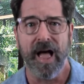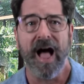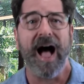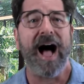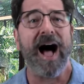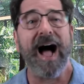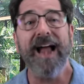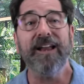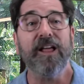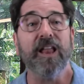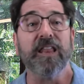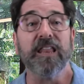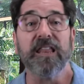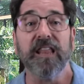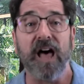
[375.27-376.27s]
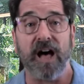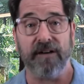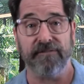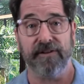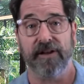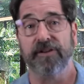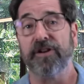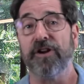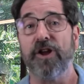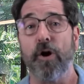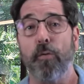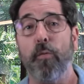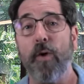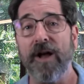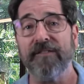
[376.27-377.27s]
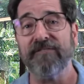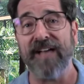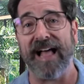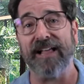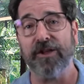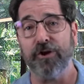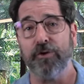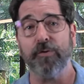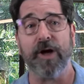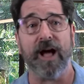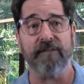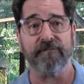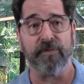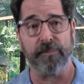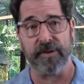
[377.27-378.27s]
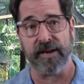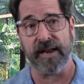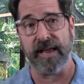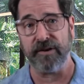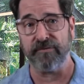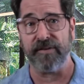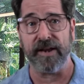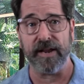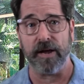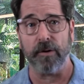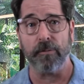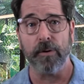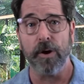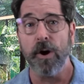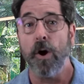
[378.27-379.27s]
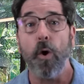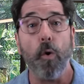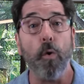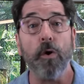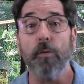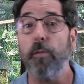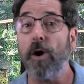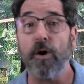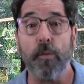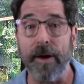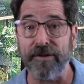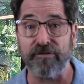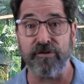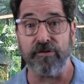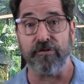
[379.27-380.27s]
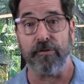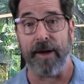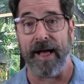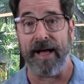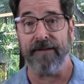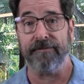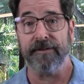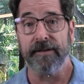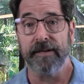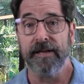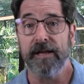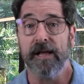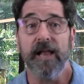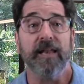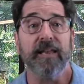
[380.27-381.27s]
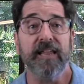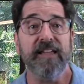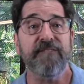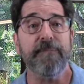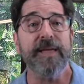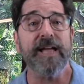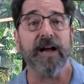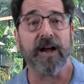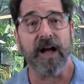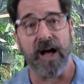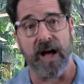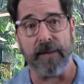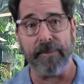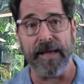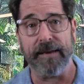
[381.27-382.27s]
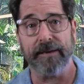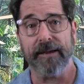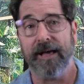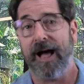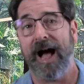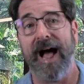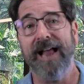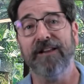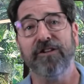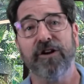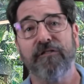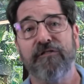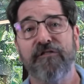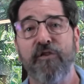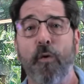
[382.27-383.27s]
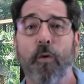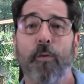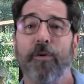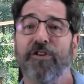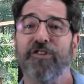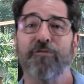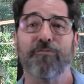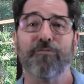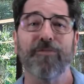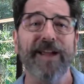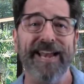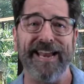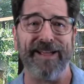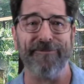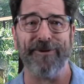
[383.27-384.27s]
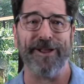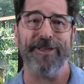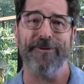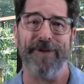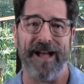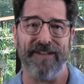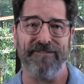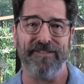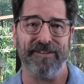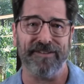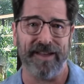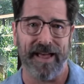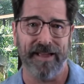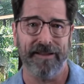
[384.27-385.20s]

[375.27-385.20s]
I'd love to know what value you got from today's video or what questions you have. Leave me a comment. I look forward to reading what you have to say.